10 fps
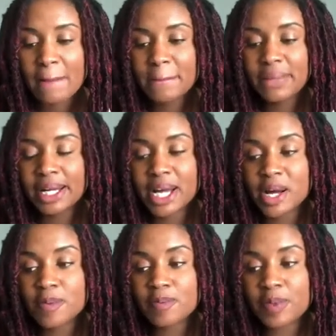But
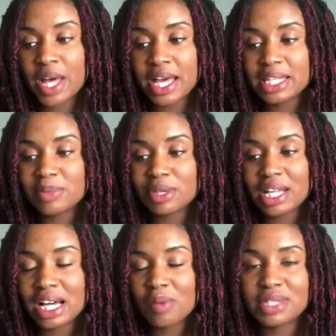that is something that
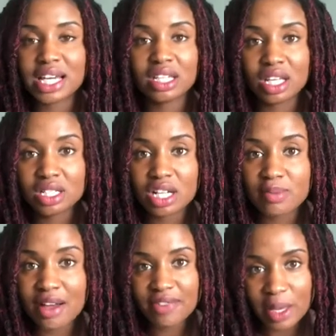comes second nature in my
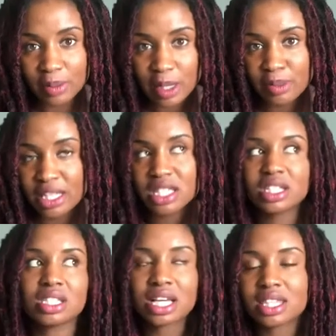family, but that's
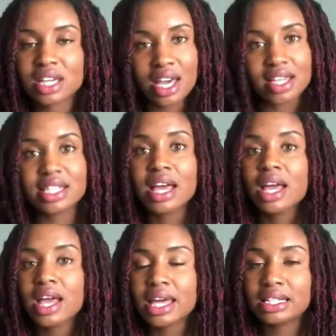just not the case
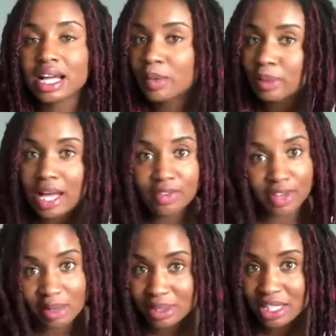in a lot of Black
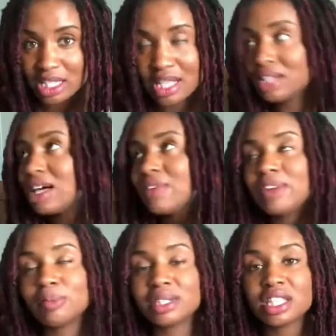families, in a lot of
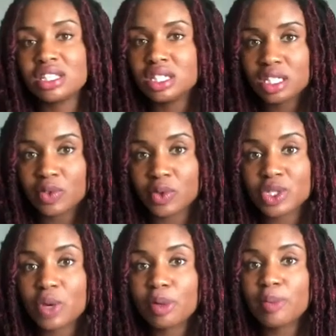families in general.
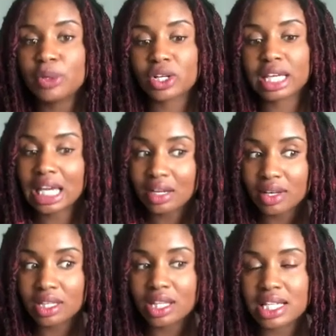So people are
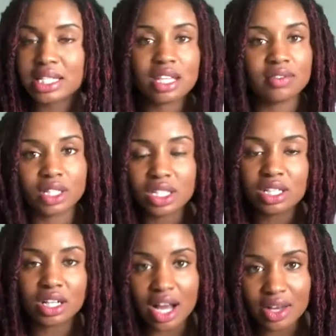carrying things that they've learned in
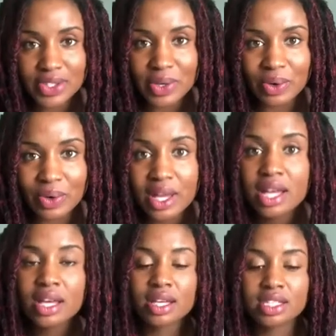their household
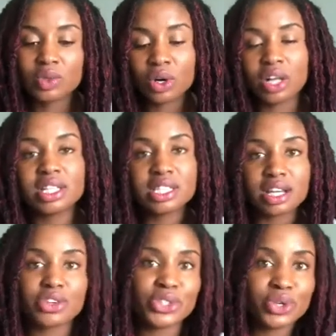to all these other
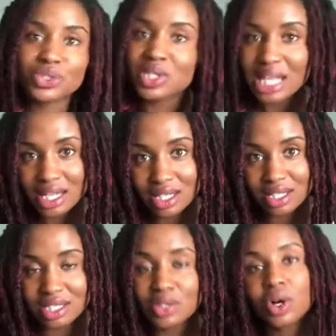social settings,
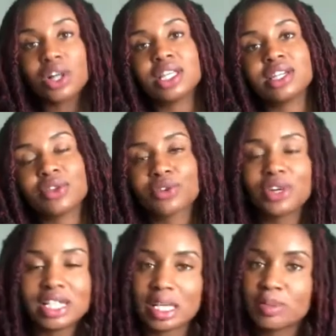to all these other
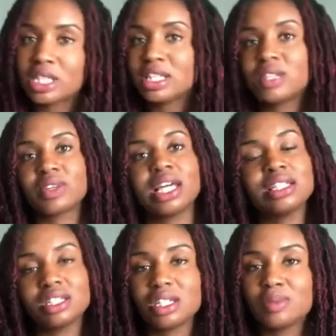friendships, to these
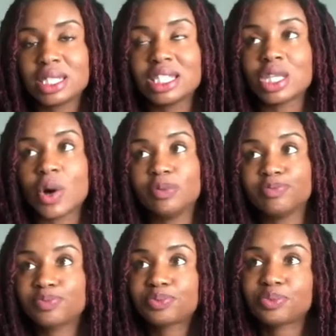relationships. And so
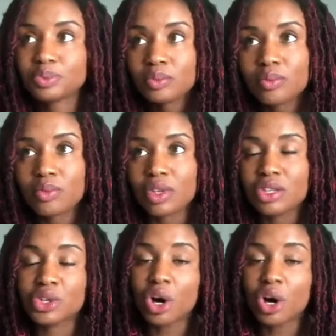it's